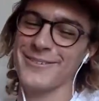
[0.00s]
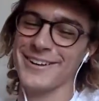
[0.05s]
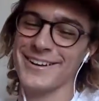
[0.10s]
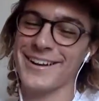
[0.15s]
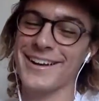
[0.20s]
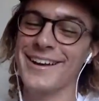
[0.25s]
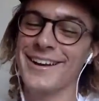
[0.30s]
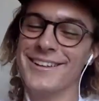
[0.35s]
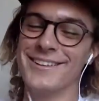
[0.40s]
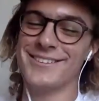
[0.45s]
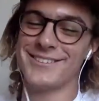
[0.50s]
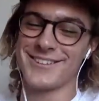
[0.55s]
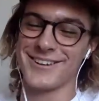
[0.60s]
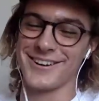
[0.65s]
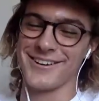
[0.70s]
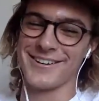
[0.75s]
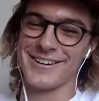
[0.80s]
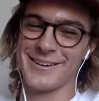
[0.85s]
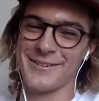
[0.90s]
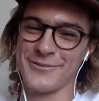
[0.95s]
someone
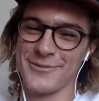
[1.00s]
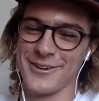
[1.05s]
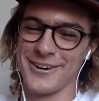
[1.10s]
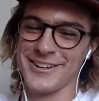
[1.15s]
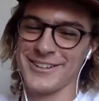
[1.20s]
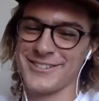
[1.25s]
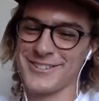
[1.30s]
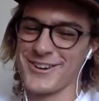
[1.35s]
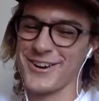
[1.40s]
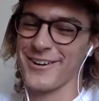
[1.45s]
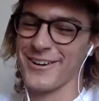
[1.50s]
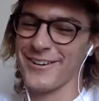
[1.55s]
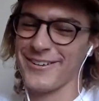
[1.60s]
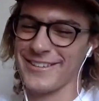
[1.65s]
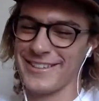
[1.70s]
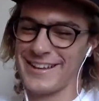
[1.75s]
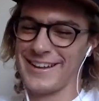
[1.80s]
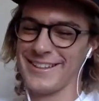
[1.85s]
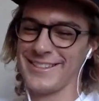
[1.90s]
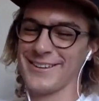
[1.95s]
turned in front of
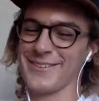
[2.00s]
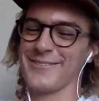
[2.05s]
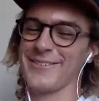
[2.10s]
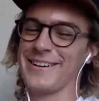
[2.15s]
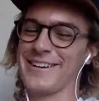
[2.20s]
Drew, and they had